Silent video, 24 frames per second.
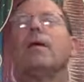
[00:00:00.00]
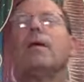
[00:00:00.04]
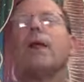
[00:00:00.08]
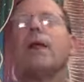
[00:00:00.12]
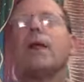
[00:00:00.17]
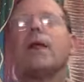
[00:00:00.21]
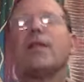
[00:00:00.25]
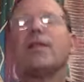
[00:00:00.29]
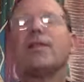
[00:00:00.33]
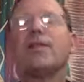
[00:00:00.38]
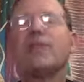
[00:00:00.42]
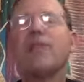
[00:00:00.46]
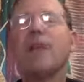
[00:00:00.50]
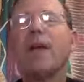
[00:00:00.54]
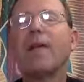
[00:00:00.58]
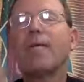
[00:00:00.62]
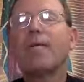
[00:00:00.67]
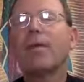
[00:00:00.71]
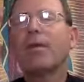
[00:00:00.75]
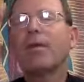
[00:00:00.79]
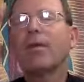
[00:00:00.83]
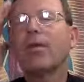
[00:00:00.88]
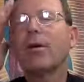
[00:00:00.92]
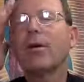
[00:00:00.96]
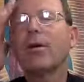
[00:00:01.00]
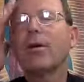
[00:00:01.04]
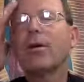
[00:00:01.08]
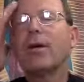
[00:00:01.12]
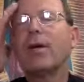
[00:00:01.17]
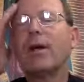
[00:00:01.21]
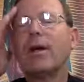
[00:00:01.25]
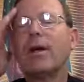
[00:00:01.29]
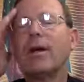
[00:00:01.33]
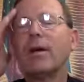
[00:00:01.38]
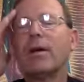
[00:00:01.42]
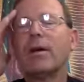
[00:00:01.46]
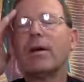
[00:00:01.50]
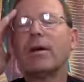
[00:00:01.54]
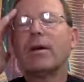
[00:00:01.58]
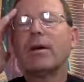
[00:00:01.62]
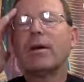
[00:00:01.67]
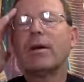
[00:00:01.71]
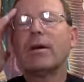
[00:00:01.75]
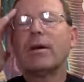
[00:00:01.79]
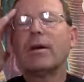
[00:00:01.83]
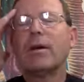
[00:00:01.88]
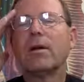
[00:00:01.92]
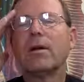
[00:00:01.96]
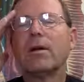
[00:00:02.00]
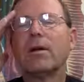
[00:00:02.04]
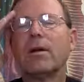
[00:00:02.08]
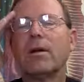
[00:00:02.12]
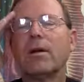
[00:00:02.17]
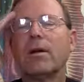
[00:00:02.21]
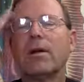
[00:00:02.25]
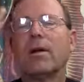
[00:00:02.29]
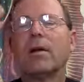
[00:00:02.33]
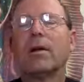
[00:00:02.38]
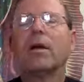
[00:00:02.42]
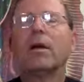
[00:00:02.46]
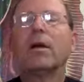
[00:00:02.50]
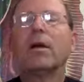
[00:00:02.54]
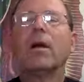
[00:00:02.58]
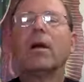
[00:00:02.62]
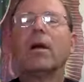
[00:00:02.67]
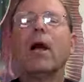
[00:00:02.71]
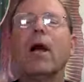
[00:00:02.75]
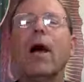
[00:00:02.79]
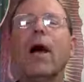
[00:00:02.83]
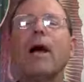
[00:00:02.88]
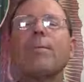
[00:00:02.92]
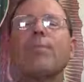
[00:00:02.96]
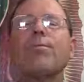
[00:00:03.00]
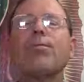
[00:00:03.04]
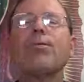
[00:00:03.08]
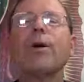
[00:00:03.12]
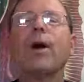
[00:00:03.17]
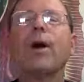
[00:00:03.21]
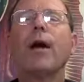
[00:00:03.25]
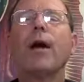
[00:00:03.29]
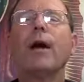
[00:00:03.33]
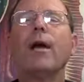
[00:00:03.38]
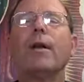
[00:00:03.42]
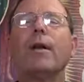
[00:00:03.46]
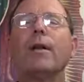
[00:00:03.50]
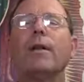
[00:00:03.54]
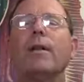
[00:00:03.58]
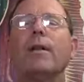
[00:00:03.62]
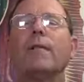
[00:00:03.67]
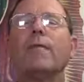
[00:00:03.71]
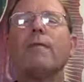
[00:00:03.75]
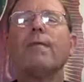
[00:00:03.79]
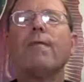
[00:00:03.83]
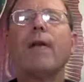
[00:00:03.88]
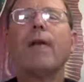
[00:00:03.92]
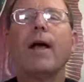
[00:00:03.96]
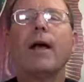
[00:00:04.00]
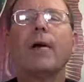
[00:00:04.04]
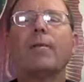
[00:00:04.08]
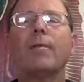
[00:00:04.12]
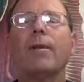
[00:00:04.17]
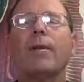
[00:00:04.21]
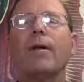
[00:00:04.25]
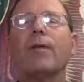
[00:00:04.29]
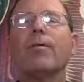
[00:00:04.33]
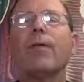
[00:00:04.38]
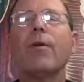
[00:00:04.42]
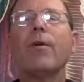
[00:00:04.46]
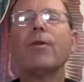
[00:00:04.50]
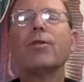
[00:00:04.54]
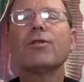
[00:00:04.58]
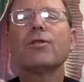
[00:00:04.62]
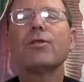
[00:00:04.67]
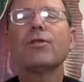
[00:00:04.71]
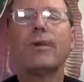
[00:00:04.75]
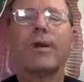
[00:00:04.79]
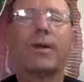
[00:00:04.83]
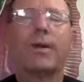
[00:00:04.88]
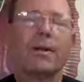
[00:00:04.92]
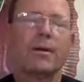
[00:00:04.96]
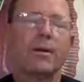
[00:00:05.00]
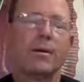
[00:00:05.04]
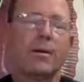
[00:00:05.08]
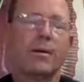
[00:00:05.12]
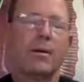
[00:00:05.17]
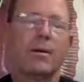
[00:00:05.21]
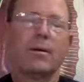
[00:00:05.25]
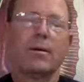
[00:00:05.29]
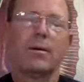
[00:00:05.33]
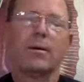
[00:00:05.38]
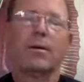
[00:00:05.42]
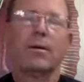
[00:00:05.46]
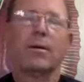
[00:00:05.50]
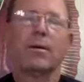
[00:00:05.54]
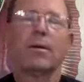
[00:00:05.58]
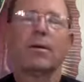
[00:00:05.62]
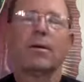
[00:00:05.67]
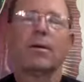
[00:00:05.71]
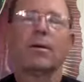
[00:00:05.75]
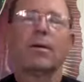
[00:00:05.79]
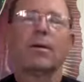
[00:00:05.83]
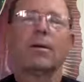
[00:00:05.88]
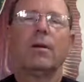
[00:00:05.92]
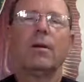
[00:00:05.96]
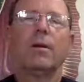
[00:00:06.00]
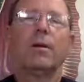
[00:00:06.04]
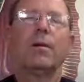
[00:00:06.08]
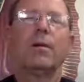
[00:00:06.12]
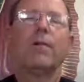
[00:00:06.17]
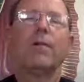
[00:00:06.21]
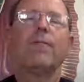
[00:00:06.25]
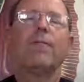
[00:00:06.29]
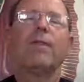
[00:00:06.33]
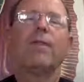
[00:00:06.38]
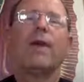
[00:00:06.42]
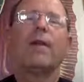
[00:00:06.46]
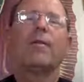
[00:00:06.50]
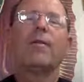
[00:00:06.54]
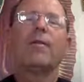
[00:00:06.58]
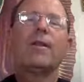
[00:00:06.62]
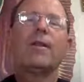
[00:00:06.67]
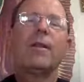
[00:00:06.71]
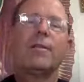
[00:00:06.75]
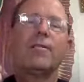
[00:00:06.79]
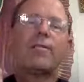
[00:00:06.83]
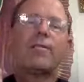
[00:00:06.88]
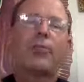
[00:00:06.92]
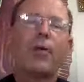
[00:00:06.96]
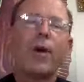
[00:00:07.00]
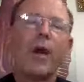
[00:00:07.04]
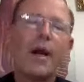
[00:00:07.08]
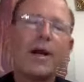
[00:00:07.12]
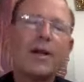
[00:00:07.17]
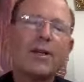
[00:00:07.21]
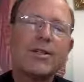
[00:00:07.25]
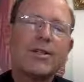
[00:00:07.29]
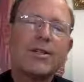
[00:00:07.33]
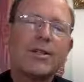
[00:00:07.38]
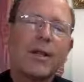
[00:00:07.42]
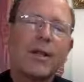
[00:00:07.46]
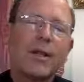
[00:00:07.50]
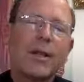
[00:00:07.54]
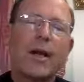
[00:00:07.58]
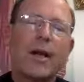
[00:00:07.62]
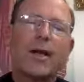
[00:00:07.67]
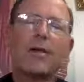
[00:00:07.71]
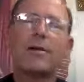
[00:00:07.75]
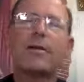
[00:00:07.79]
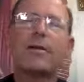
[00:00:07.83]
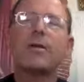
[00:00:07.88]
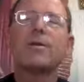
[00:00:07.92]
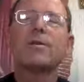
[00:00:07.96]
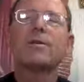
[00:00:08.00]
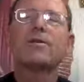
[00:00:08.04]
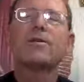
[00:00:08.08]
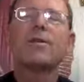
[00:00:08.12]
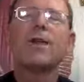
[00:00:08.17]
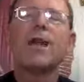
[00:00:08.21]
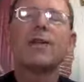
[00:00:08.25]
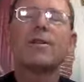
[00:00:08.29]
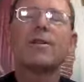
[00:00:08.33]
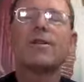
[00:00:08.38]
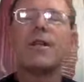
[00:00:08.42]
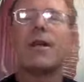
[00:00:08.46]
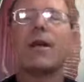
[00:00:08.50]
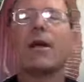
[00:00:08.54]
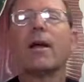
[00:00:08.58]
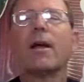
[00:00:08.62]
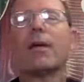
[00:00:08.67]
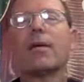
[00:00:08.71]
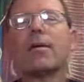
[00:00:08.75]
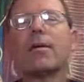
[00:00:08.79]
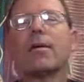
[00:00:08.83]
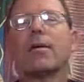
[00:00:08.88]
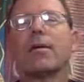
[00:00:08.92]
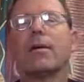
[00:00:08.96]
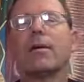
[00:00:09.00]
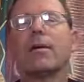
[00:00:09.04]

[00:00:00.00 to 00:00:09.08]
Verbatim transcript: Then at 7:30 I pray the family rosary. The family that prays together stays together.